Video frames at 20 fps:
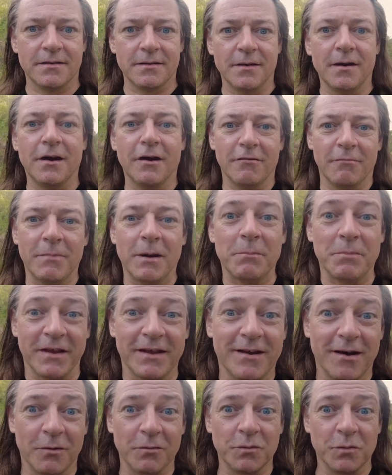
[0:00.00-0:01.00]
I remember the
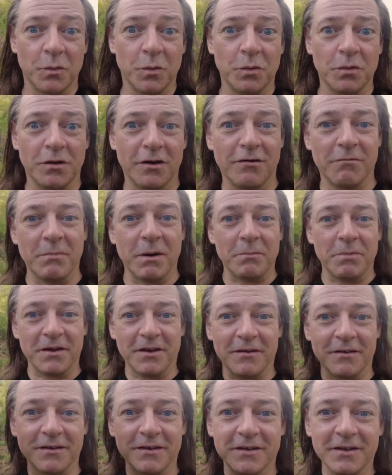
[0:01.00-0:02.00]
Cold War. I remember the
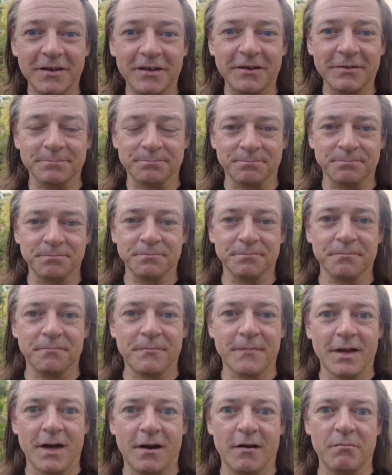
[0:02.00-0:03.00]
Iron Curtain.
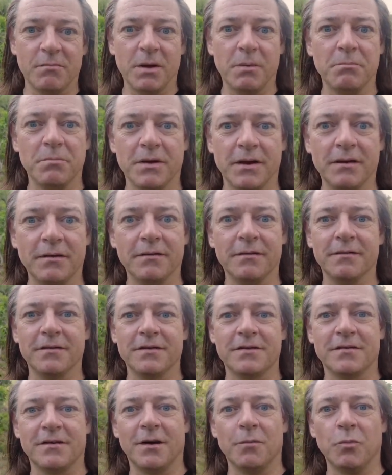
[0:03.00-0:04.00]
I remember
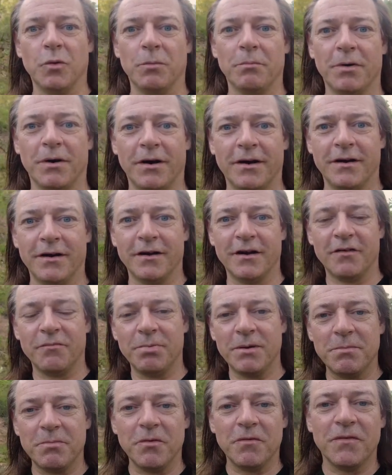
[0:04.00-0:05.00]
time went by, enough
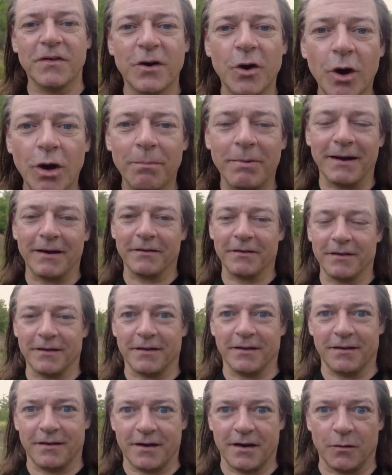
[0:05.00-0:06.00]
people forgot about the
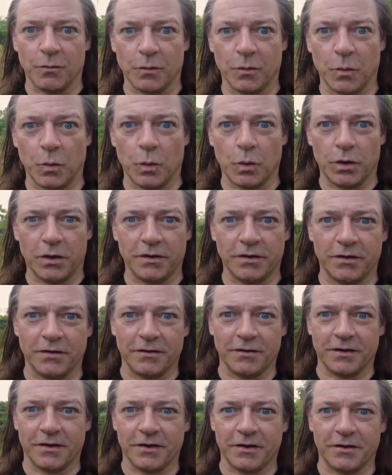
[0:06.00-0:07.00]
Cold War and the
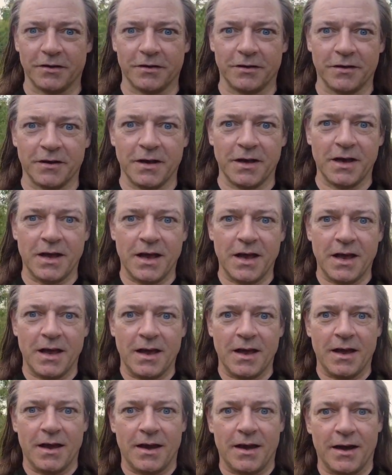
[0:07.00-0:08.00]
Iron Curtain.
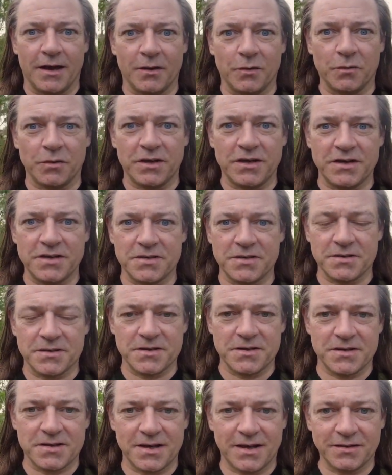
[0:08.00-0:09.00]
And all these
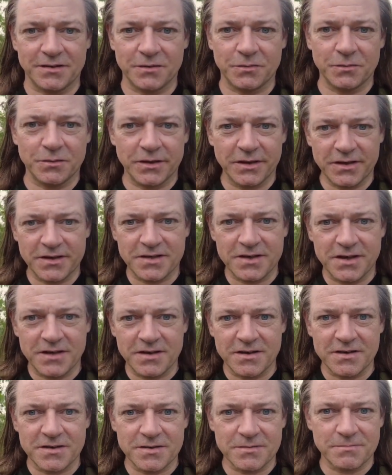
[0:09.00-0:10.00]
subtle,
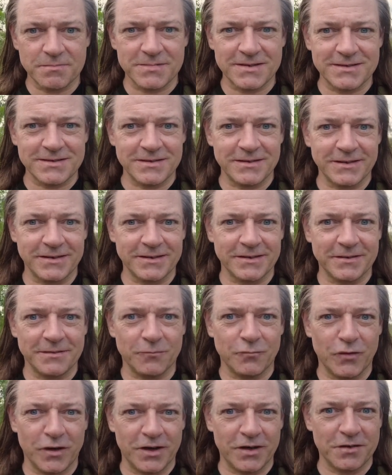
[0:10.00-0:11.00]
insidious, like,
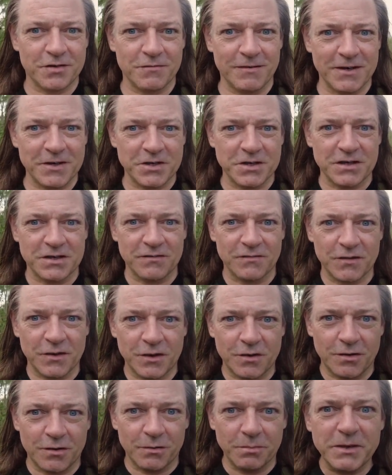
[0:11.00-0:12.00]
reiterations of
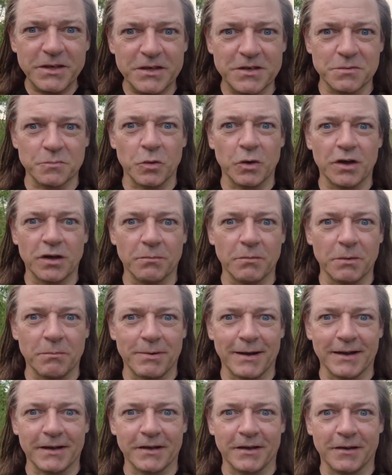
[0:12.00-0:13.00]
communism were coming
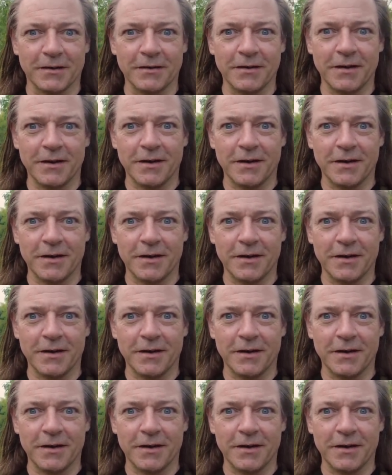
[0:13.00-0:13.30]
back in.